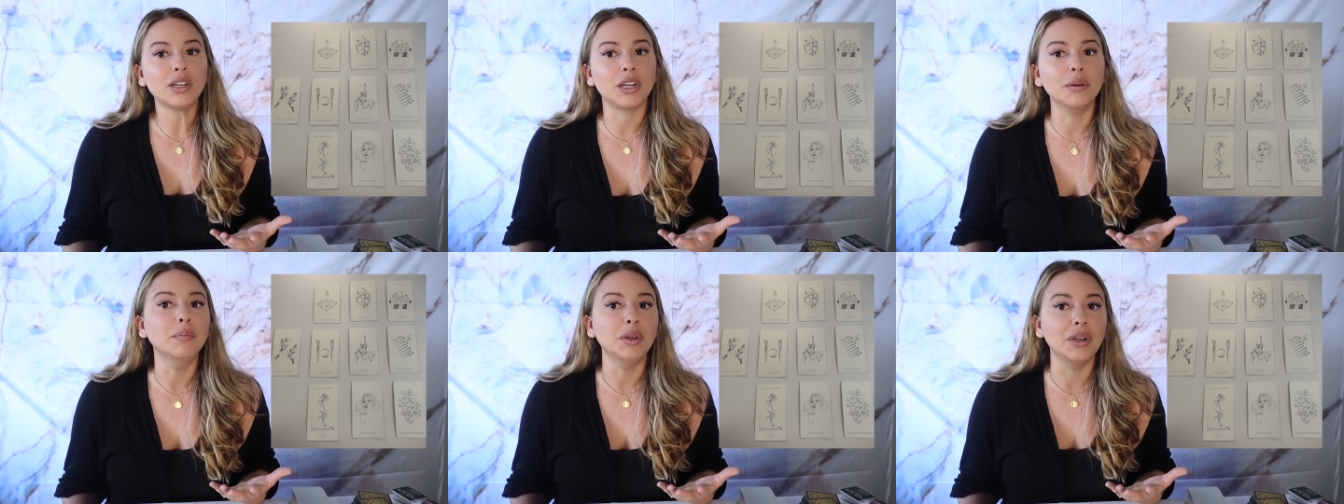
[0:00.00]

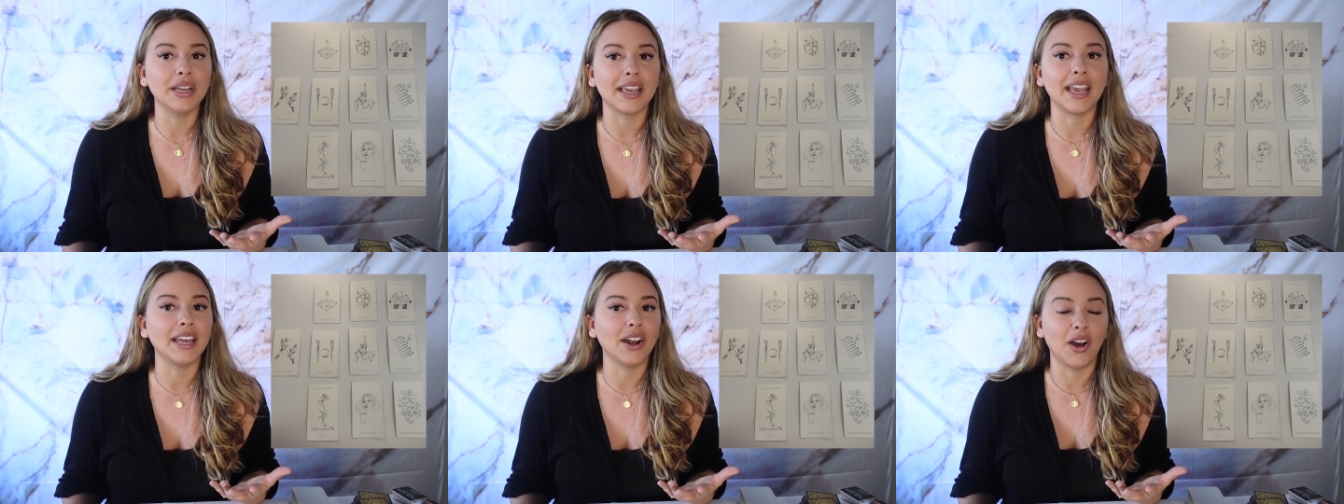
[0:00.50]

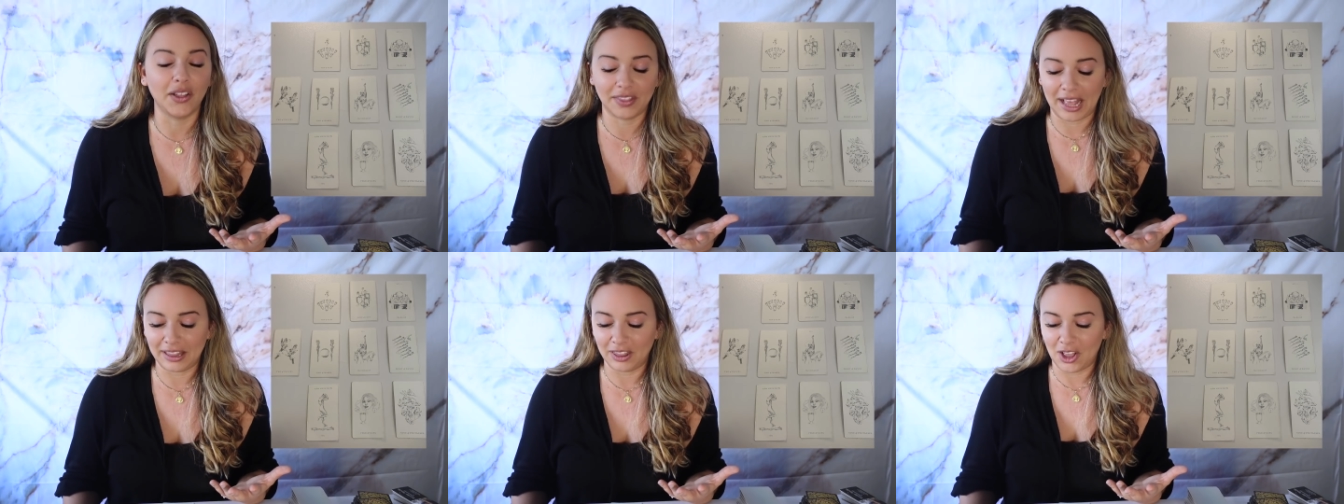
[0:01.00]
communicate on
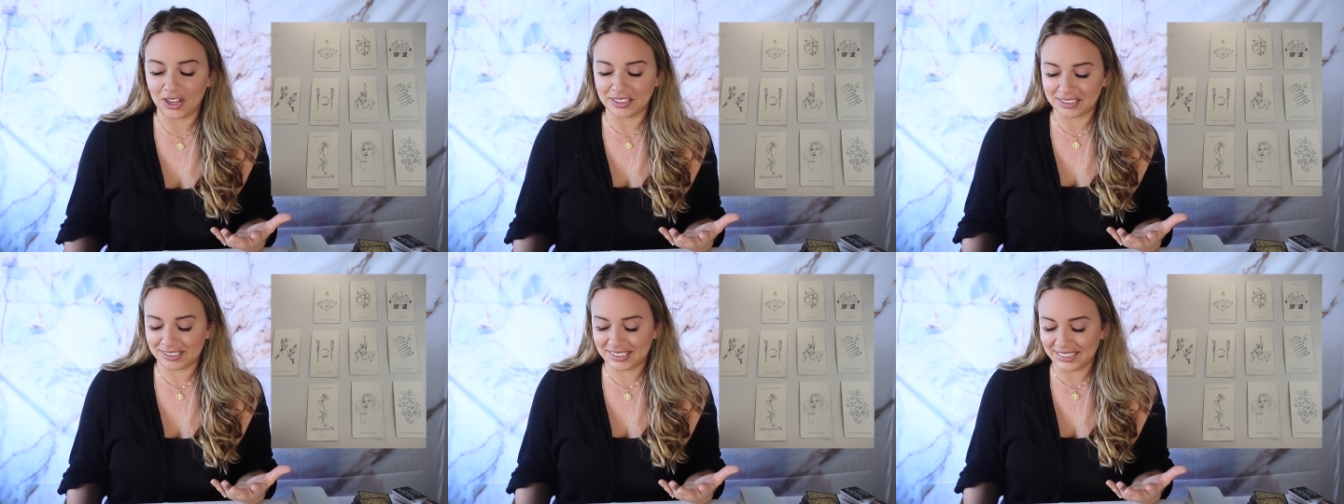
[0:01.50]
that long
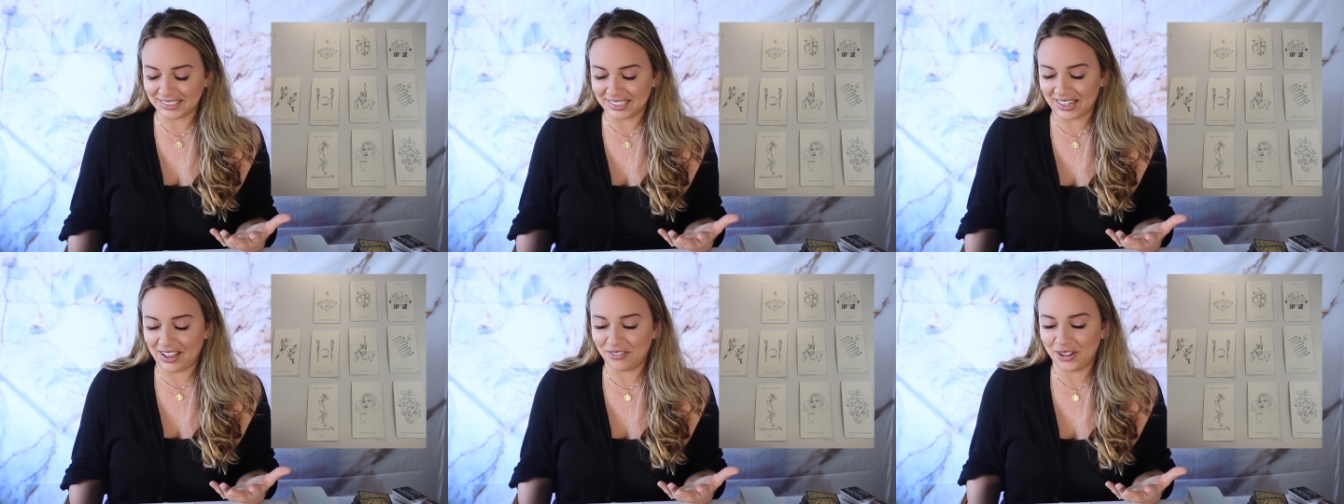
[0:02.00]
distance
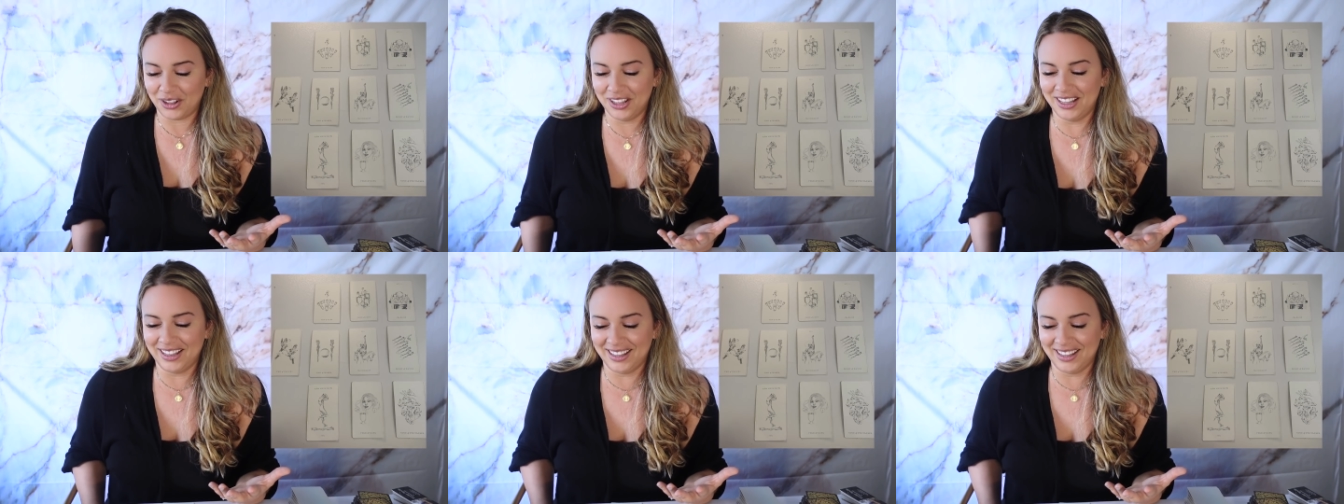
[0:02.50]
level.